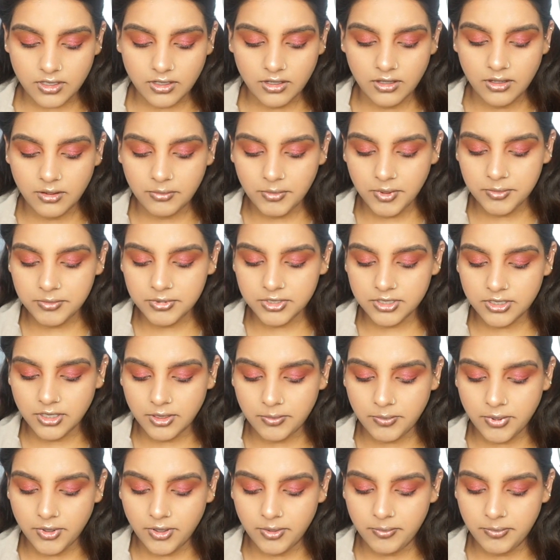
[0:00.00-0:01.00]
I'm just going
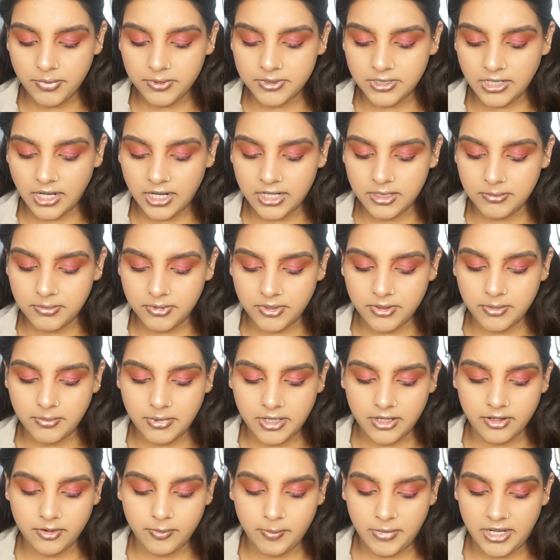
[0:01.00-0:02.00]
to put a tiny bit on the
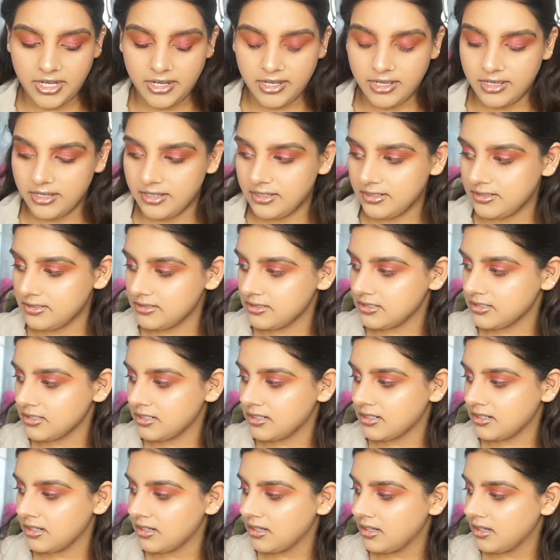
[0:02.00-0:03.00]
back of my hand,
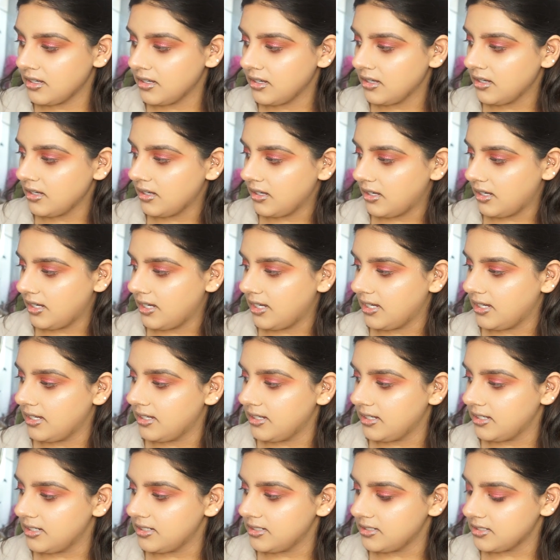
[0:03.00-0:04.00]

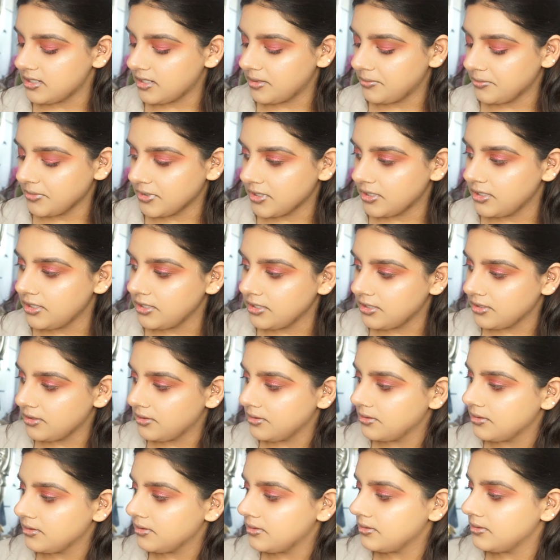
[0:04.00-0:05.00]
and I'm going to
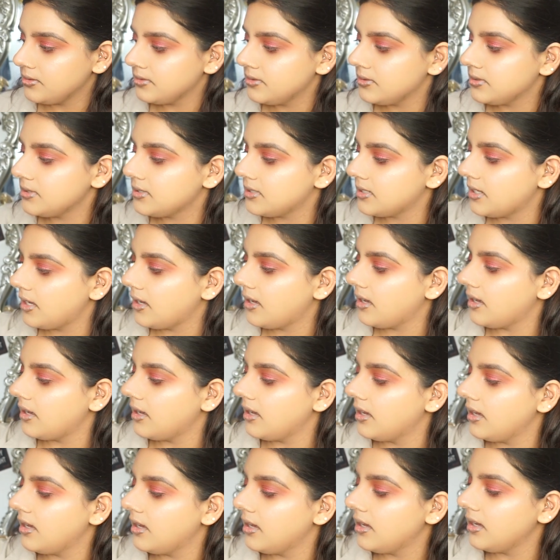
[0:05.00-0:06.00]
use
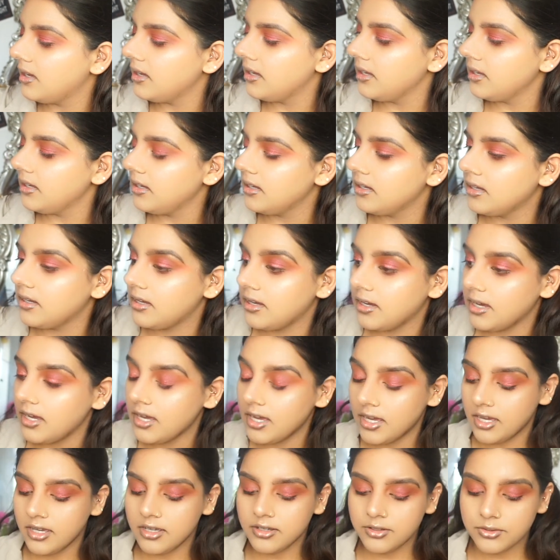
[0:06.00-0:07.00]
a
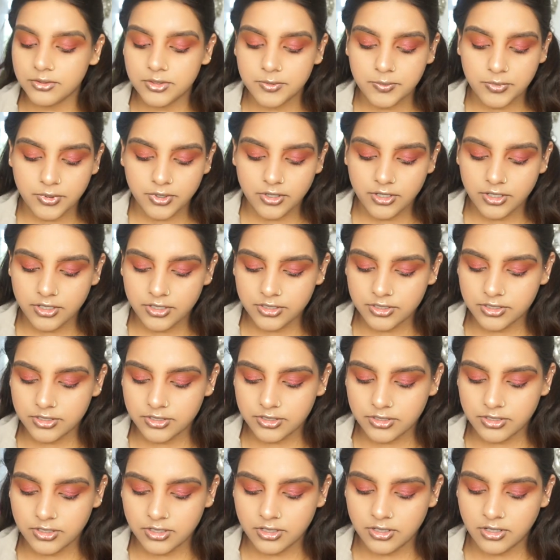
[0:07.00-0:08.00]
angled
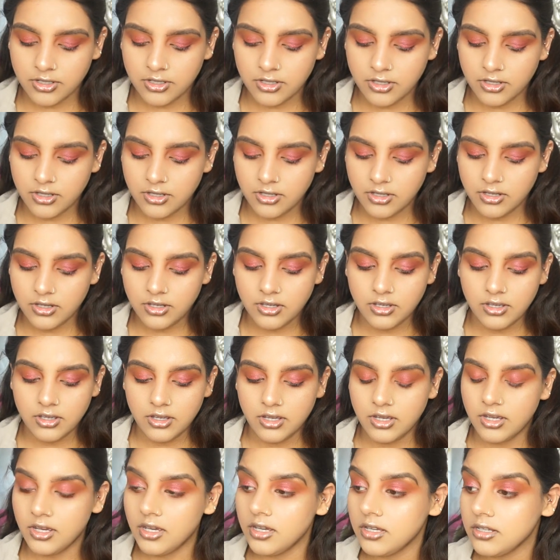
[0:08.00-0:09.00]
brush
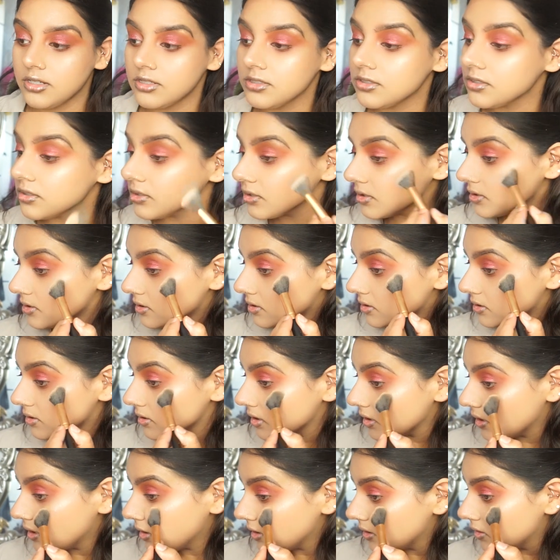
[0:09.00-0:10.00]
and just
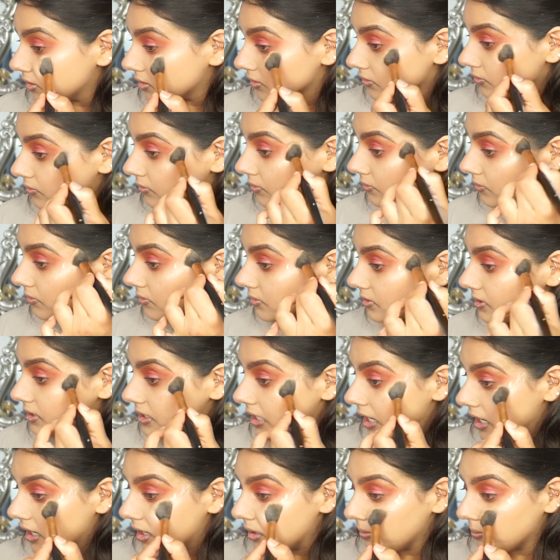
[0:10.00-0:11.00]
kind of
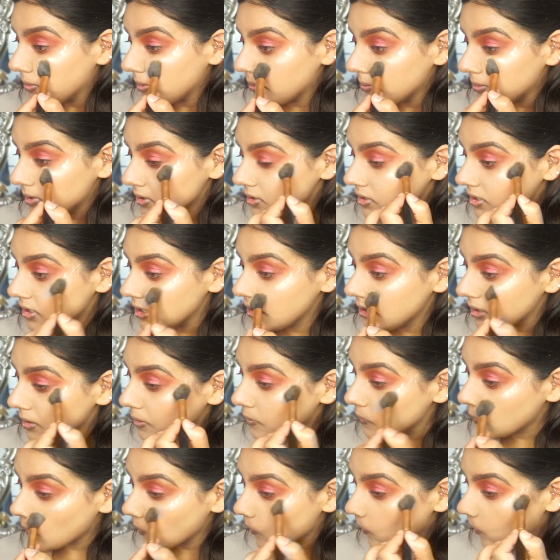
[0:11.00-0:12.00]
dab on my
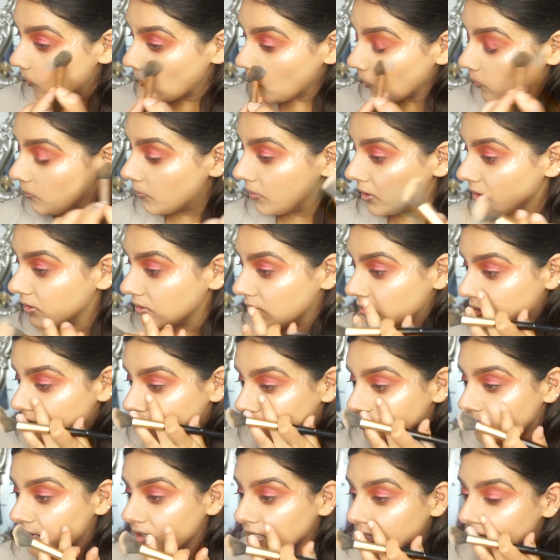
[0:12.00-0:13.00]
cheeks. Oh my god, I
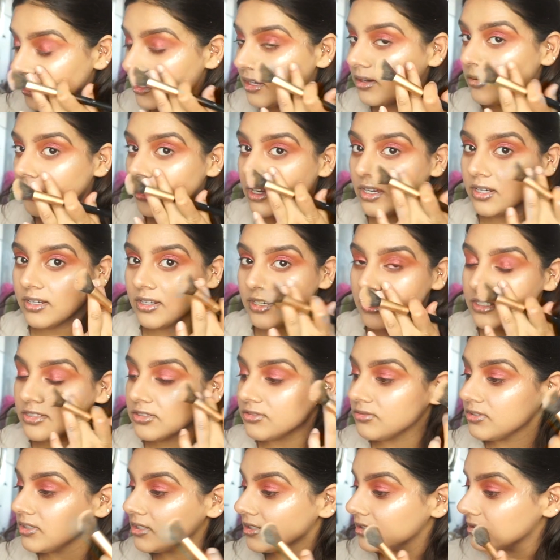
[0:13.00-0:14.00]
forget how
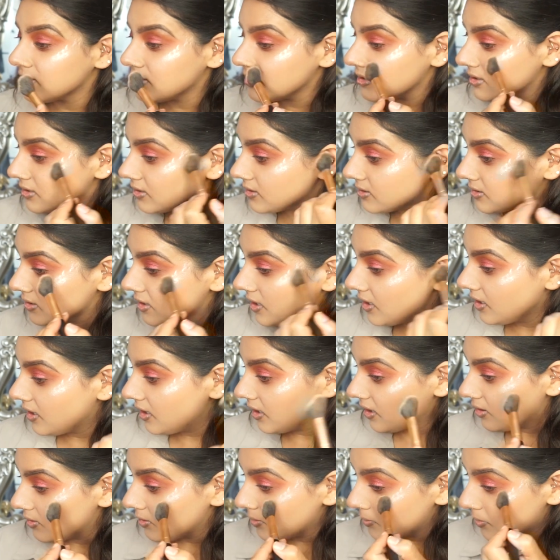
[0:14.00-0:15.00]
highlightery this is.
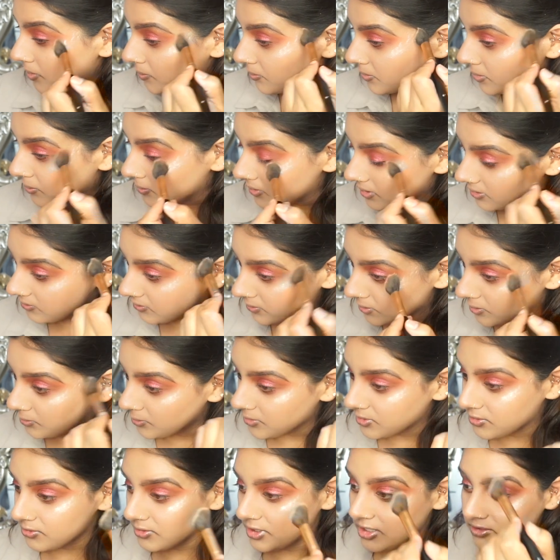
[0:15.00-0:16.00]
I remember when everyone
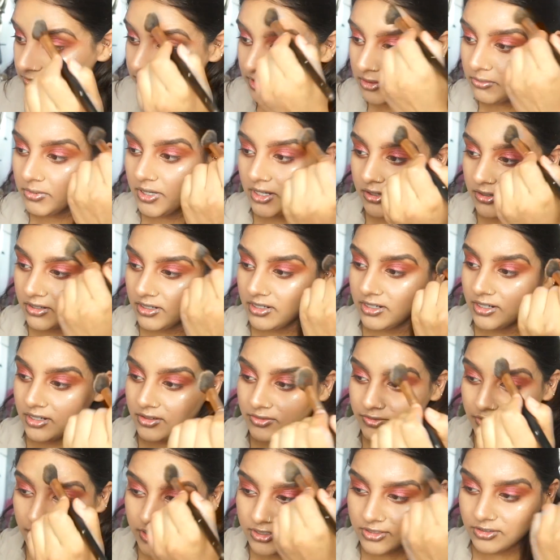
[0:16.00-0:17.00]
was raving about it and I
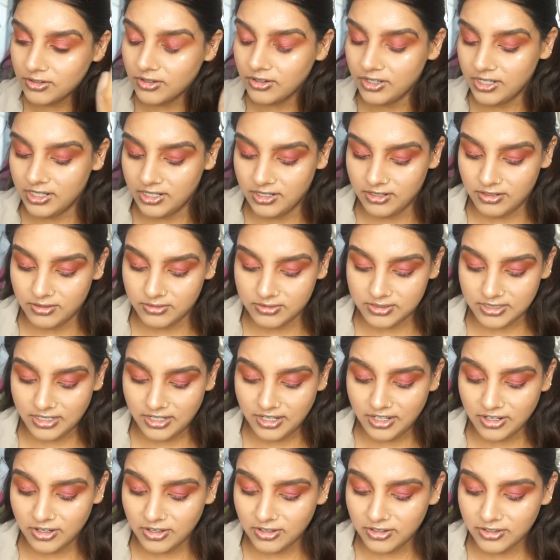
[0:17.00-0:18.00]
first got it, and I was like,
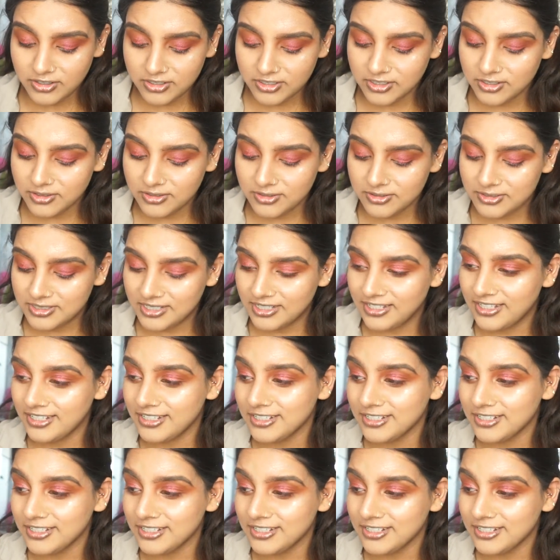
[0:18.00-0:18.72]
I can't use it,